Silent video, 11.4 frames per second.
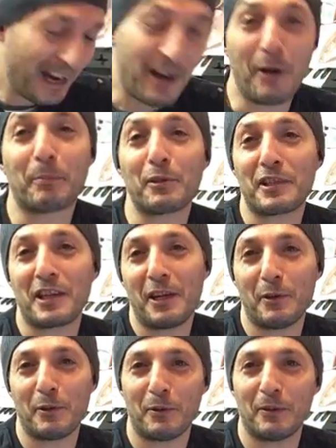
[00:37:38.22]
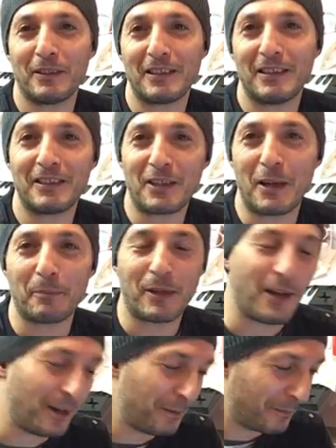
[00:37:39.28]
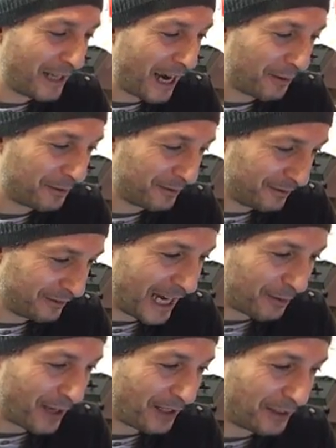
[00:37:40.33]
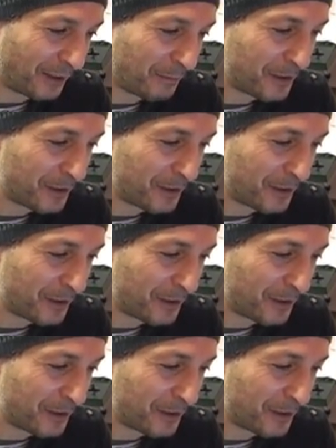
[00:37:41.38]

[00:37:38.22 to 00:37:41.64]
I hope to see you sometime down under,